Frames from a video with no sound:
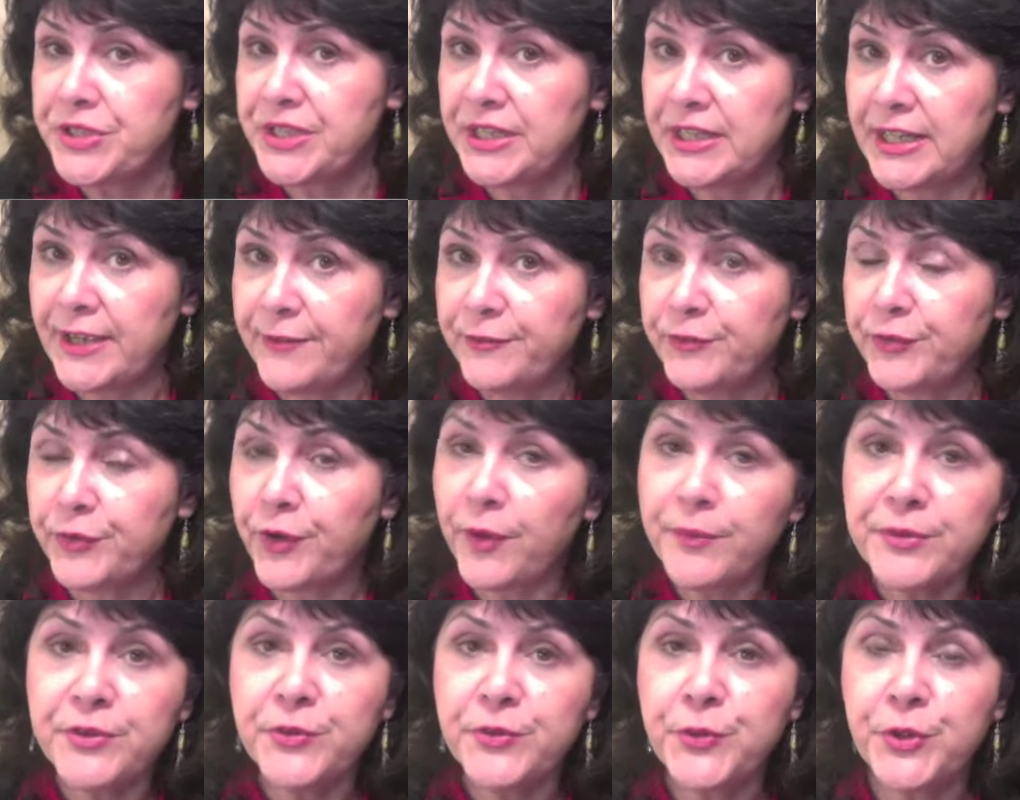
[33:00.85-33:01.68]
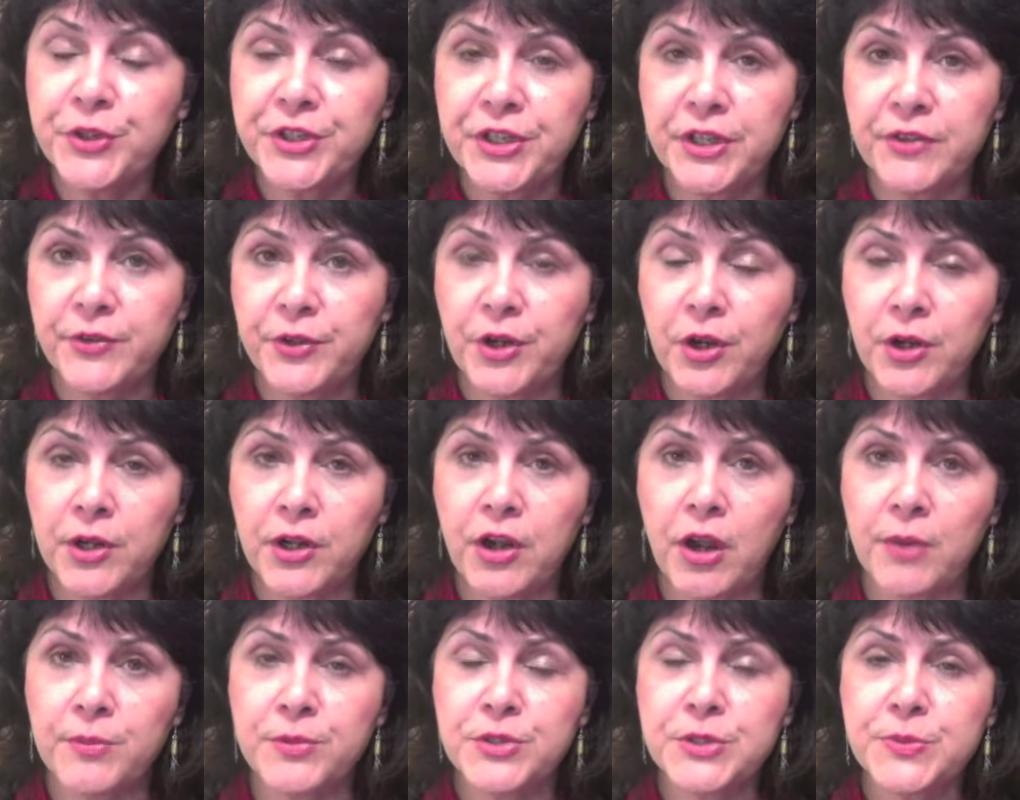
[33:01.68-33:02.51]
the left from the World uh,
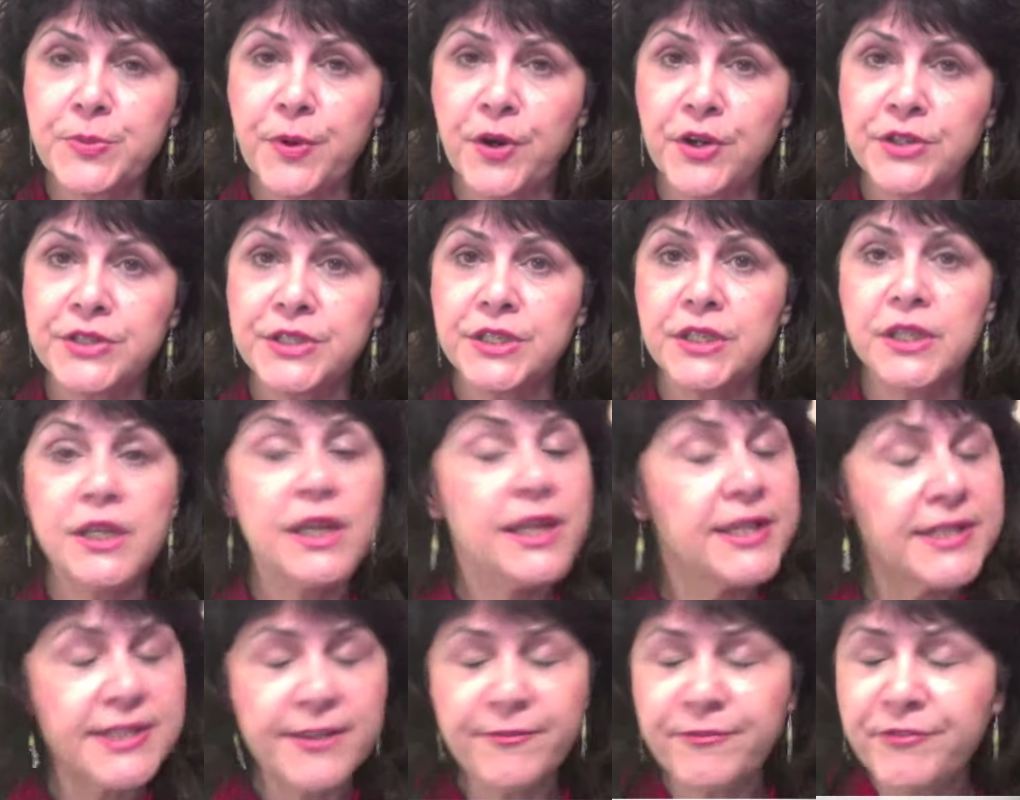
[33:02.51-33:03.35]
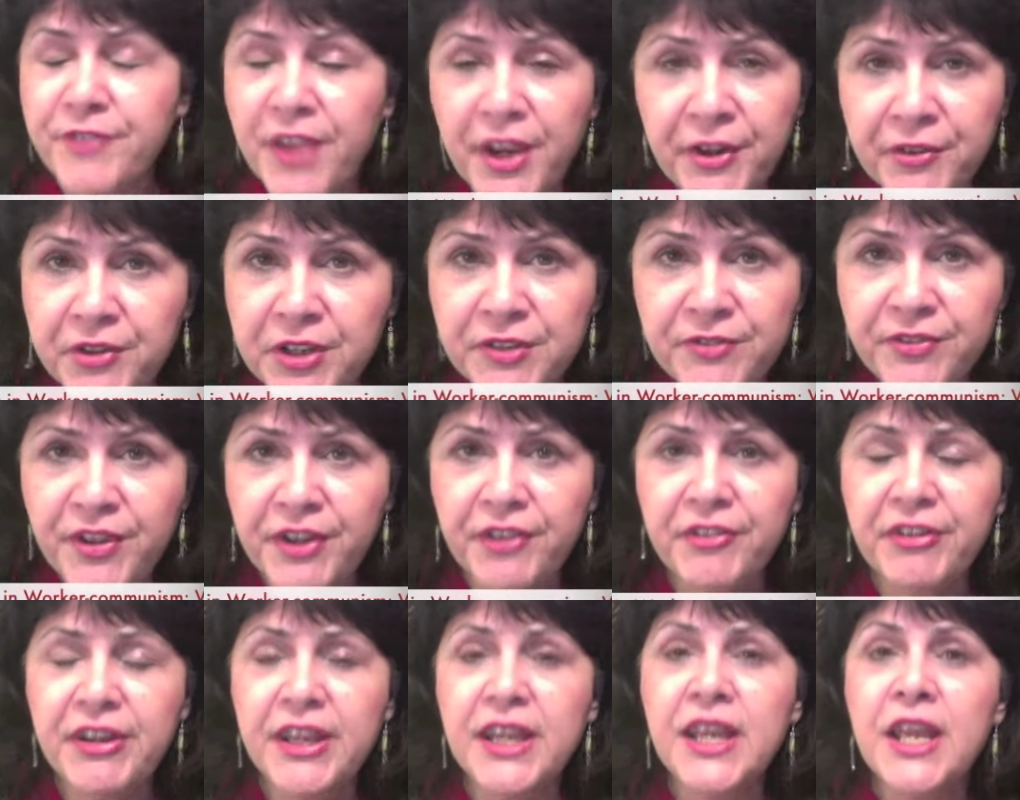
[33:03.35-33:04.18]
communist party is a very
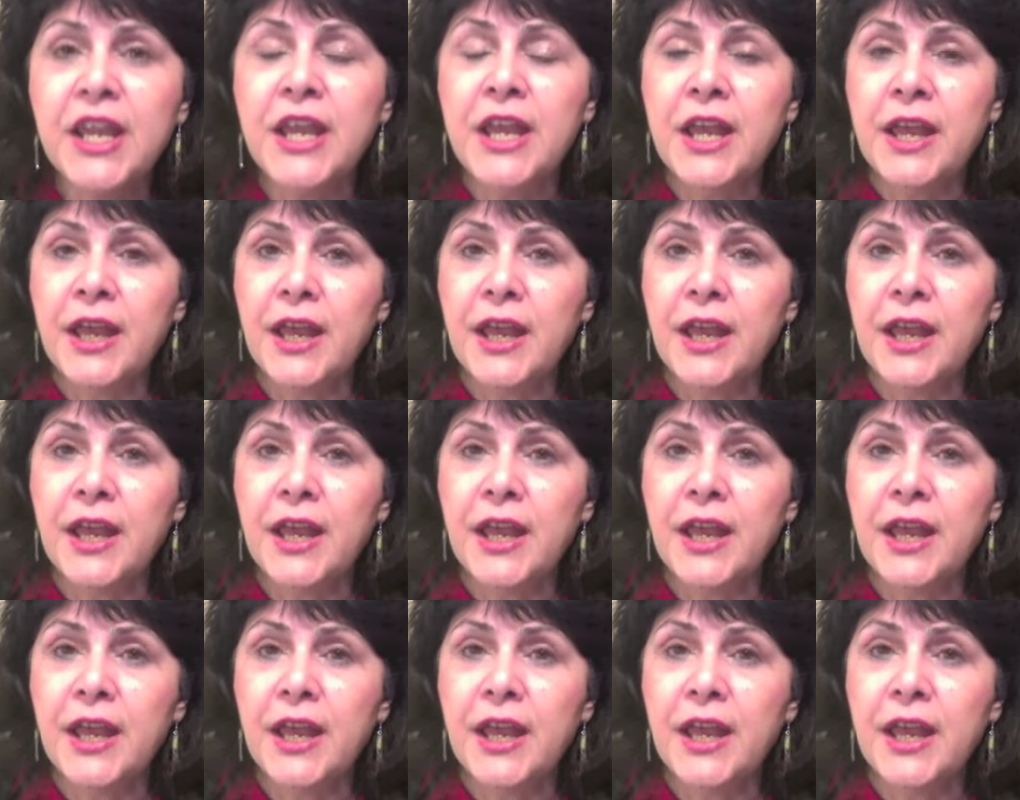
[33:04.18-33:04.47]
very